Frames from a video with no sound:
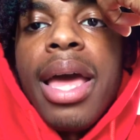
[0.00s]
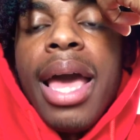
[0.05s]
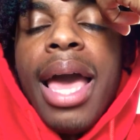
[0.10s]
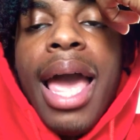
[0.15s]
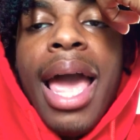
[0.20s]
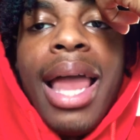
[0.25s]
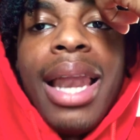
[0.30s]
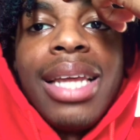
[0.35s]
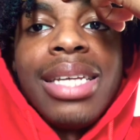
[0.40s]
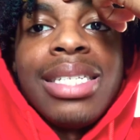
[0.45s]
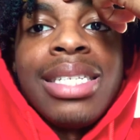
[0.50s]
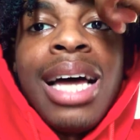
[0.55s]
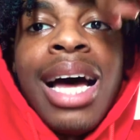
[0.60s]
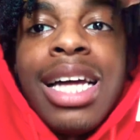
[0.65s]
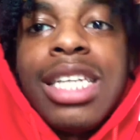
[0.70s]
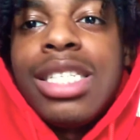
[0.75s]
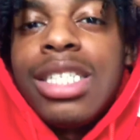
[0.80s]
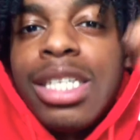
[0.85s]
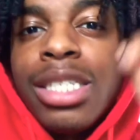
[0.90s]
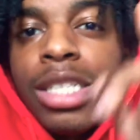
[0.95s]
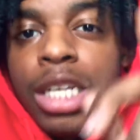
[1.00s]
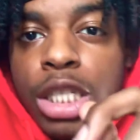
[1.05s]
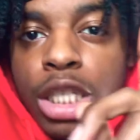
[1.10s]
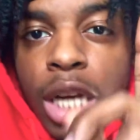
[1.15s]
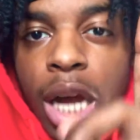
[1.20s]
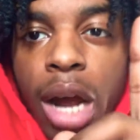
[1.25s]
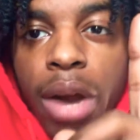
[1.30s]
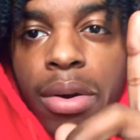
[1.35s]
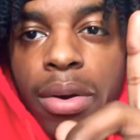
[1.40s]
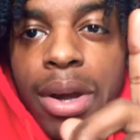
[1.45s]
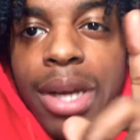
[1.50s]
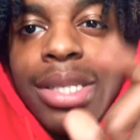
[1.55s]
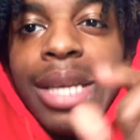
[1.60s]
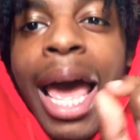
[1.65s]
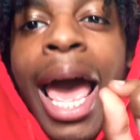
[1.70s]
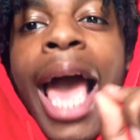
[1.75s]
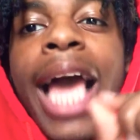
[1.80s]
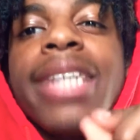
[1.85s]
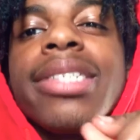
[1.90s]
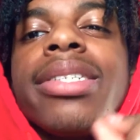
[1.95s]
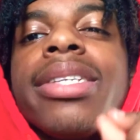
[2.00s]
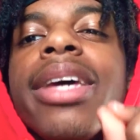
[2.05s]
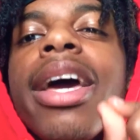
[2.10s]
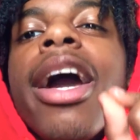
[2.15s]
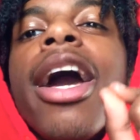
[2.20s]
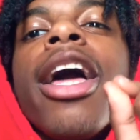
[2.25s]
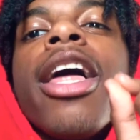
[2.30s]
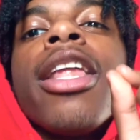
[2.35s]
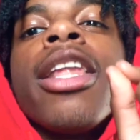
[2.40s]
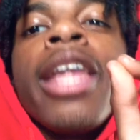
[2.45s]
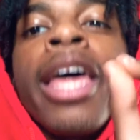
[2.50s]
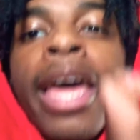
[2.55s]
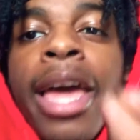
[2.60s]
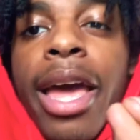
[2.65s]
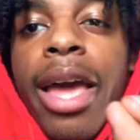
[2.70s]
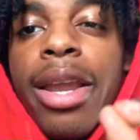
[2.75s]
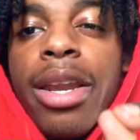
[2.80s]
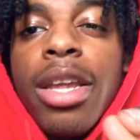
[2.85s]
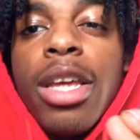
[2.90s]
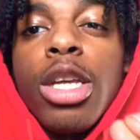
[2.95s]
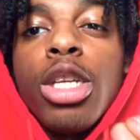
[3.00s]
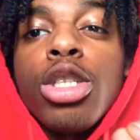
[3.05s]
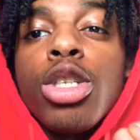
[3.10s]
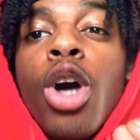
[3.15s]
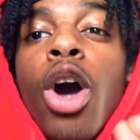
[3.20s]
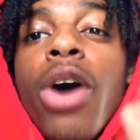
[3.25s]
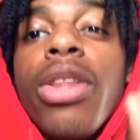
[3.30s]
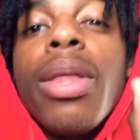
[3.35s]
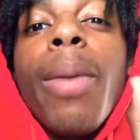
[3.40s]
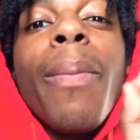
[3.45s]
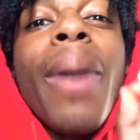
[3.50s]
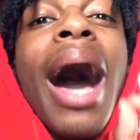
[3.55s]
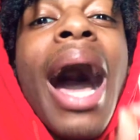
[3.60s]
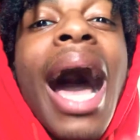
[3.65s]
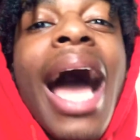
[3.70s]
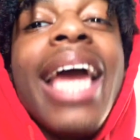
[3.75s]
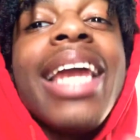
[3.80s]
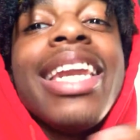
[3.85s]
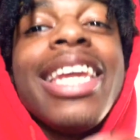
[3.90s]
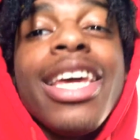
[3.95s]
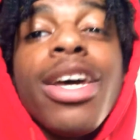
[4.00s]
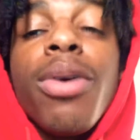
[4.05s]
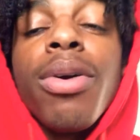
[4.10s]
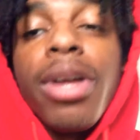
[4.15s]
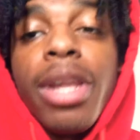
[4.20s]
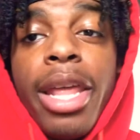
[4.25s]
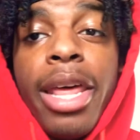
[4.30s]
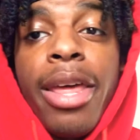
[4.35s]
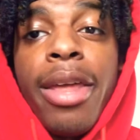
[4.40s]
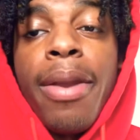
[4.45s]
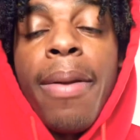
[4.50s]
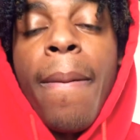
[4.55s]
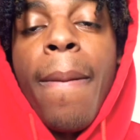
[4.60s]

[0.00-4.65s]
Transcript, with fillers: And it's not just a chakra, it's actually a gland. It's called the pineal gland.